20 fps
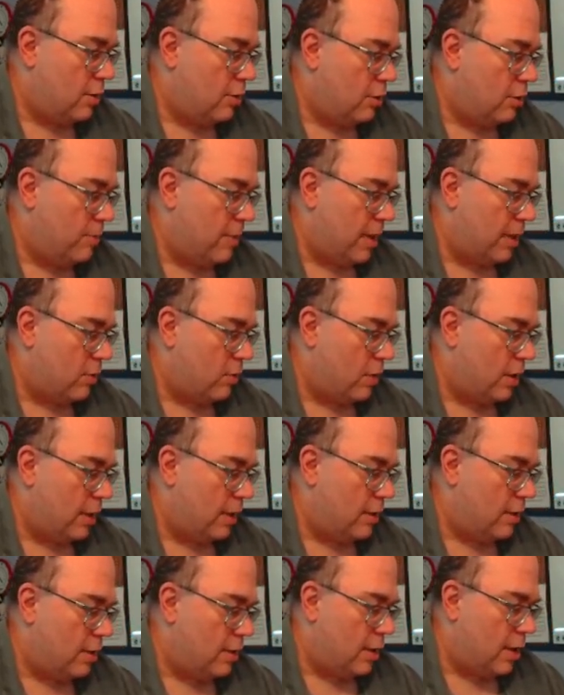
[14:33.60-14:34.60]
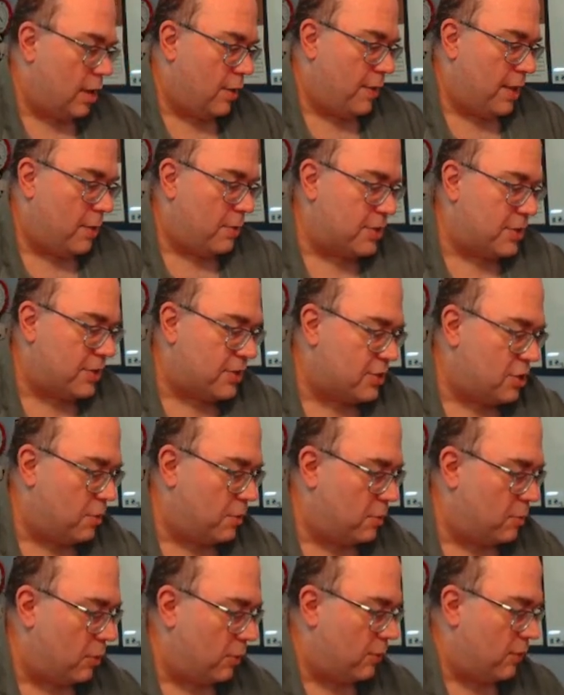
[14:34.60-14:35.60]
No matter what. Oh, that was a
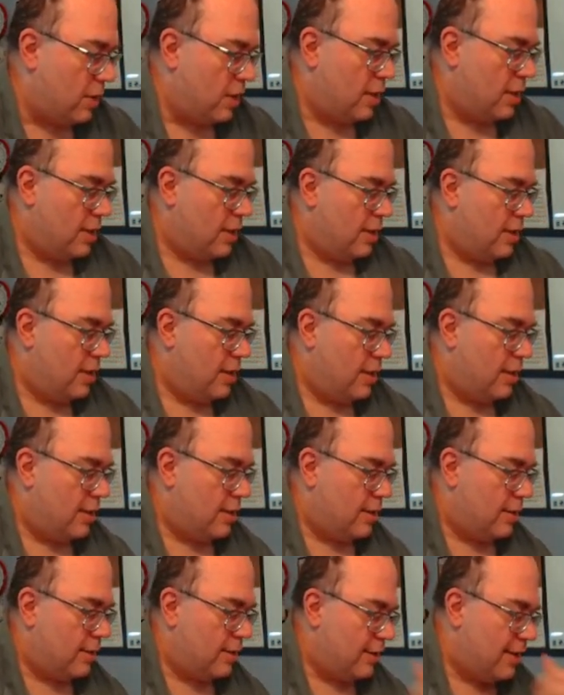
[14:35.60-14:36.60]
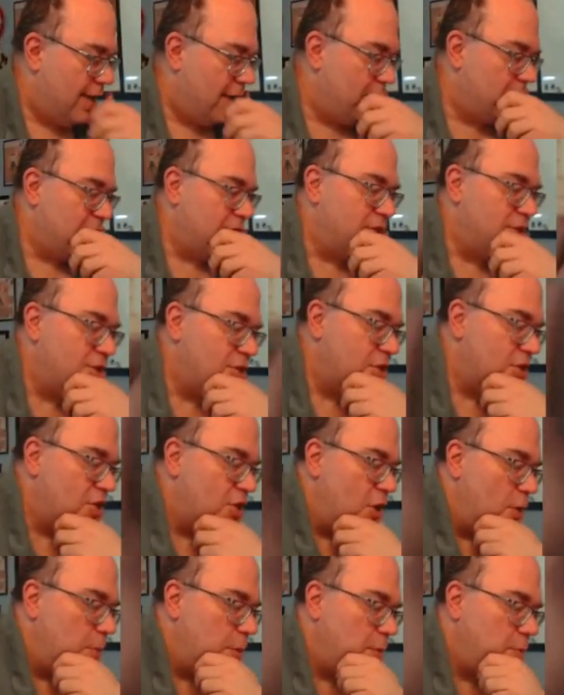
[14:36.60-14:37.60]
stupid move. That was a
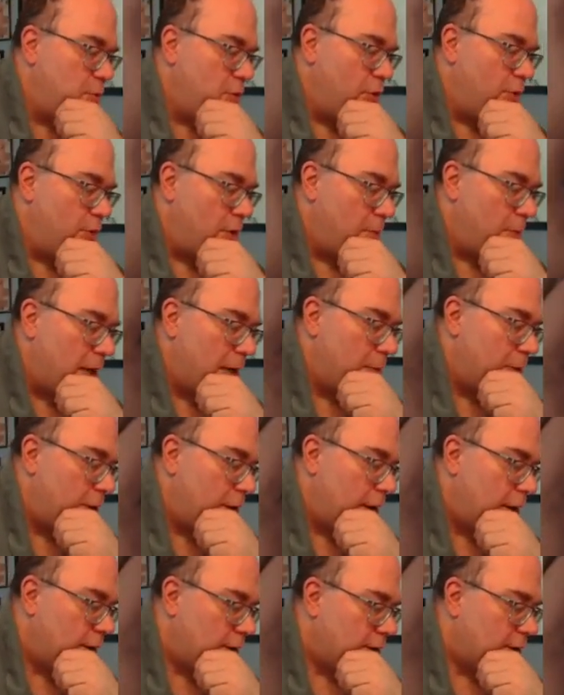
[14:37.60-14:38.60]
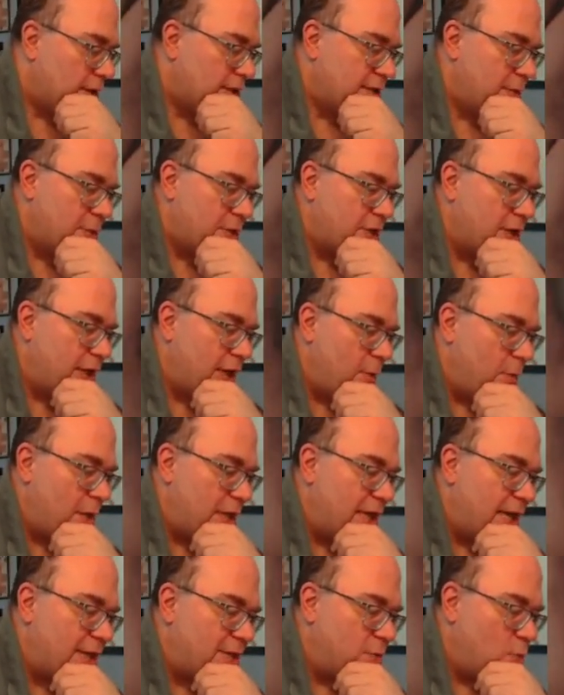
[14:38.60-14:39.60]
stupid move on my part. Because it was going to give me
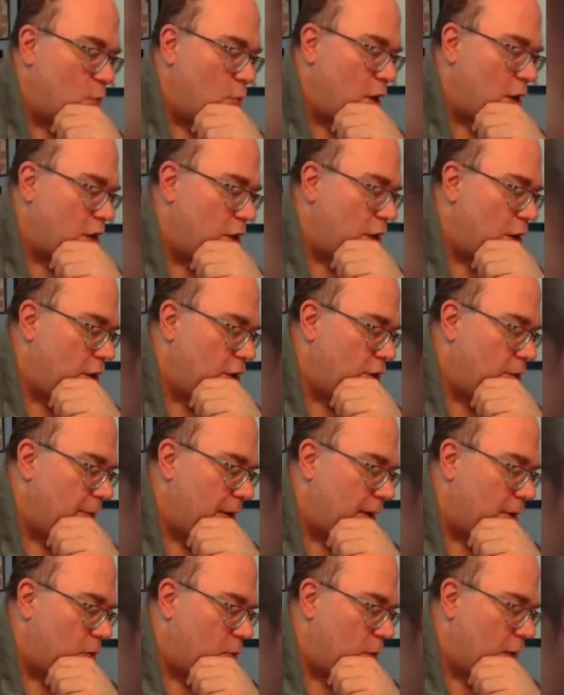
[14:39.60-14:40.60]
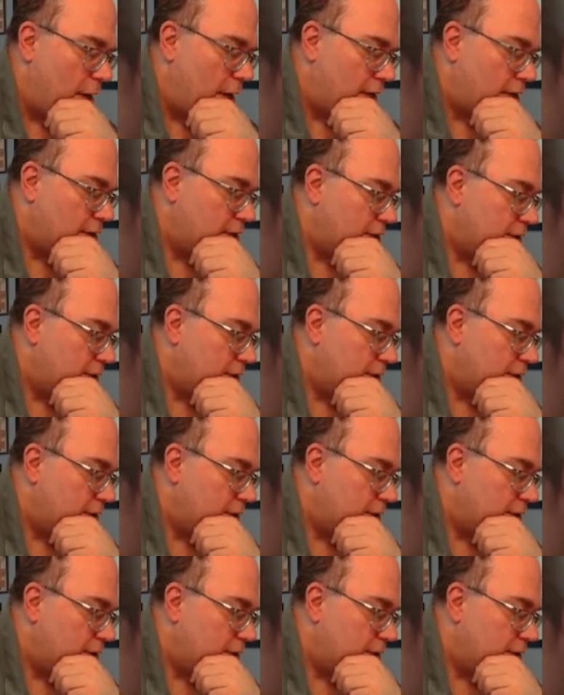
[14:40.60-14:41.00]
that water card no matter what.